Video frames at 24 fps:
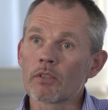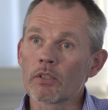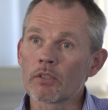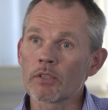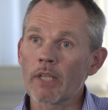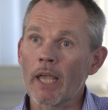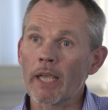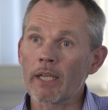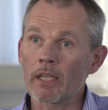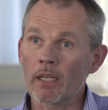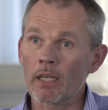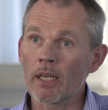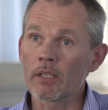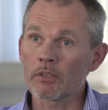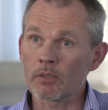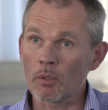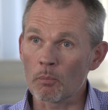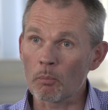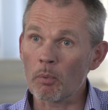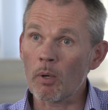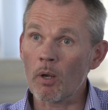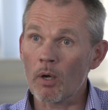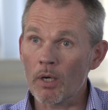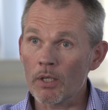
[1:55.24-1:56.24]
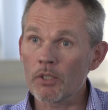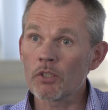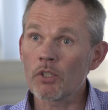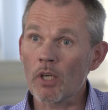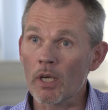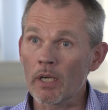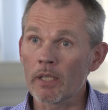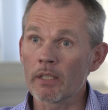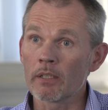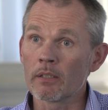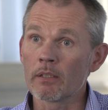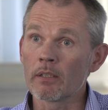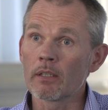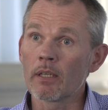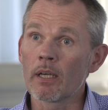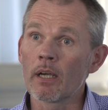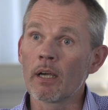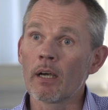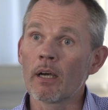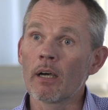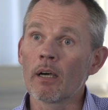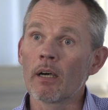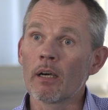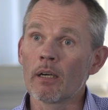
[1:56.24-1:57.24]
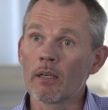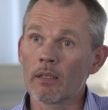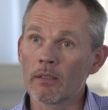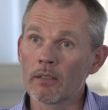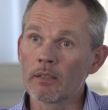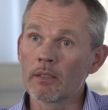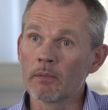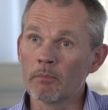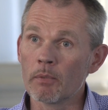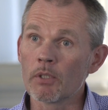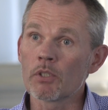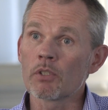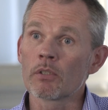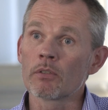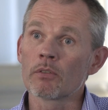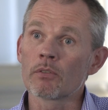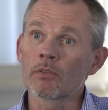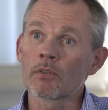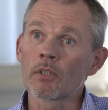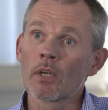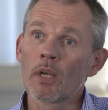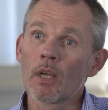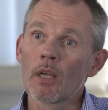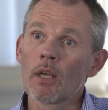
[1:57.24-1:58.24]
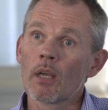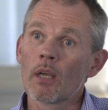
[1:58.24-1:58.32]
to tackle our supply chain emissions